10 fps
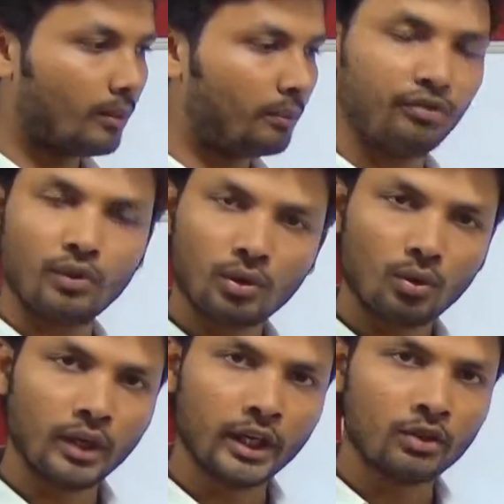Before
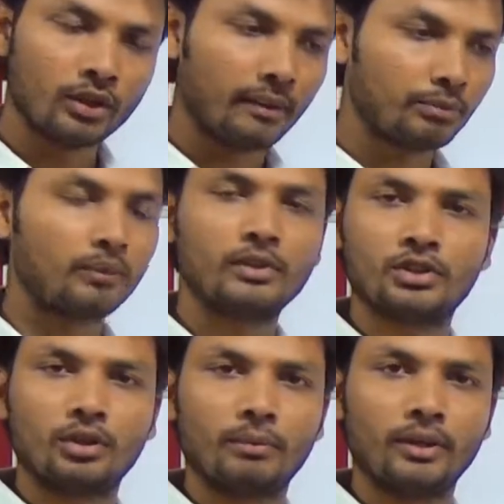going into depth of this
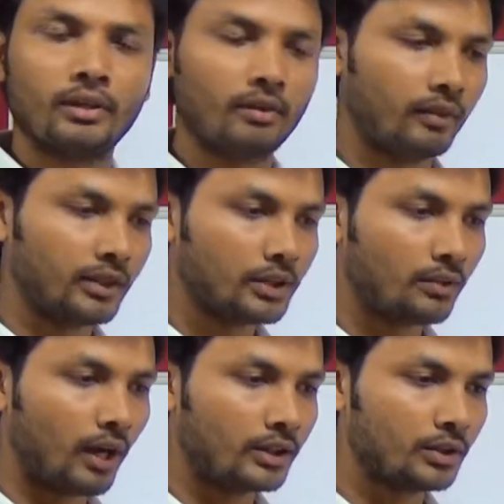topic, I just
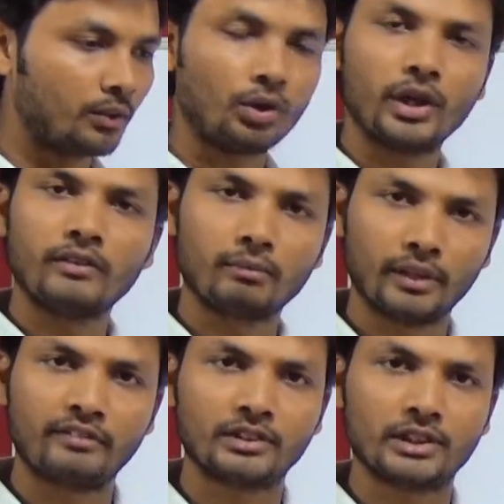want to give a
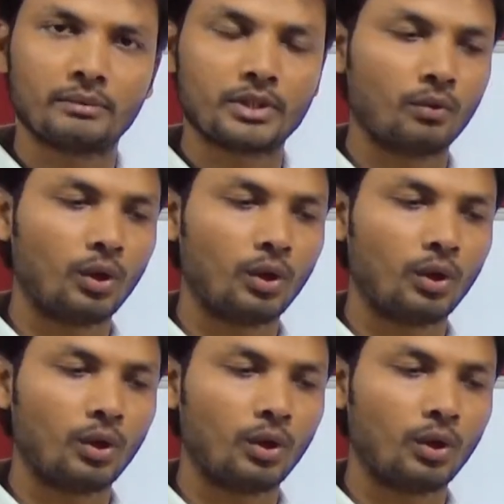brief description.